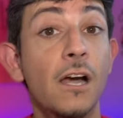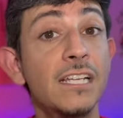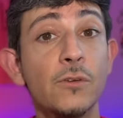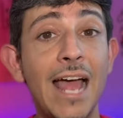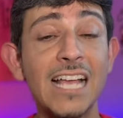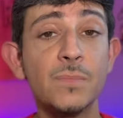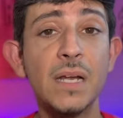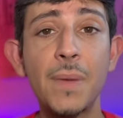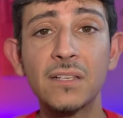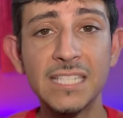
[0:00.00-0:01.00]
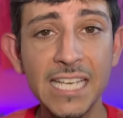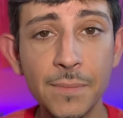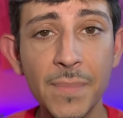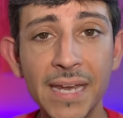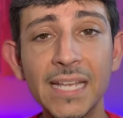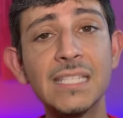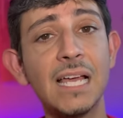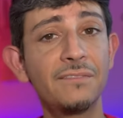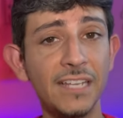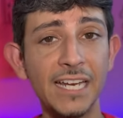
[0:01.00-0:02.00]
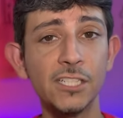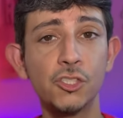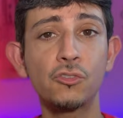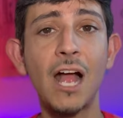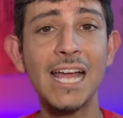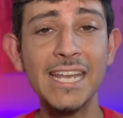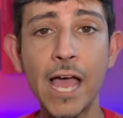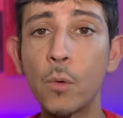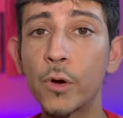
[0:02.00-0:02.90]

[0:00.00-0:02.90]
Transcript: right, so it has been about 10 minutes. I've let it dry down.